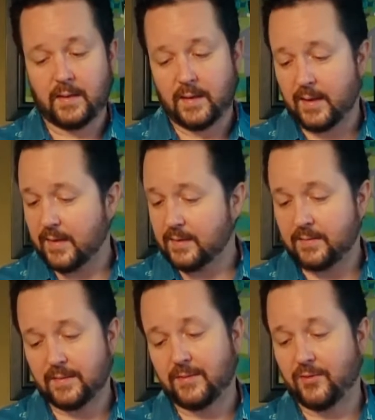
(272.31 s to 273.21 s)

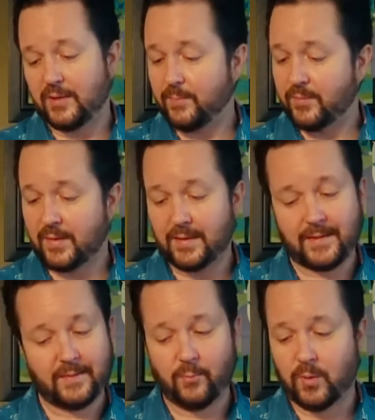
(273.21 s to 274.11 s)
and it seems
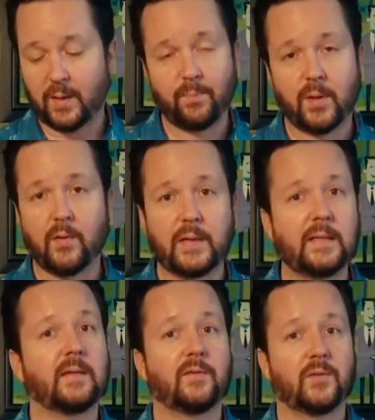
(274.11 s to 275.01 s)
like what I'm
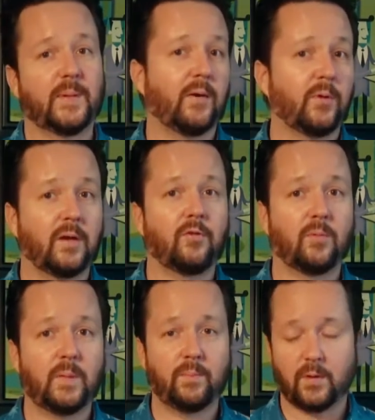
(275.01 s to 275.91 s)
blowing is about what I
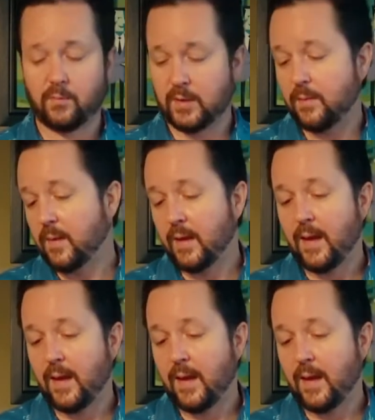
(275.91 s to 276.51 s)
should be blowing.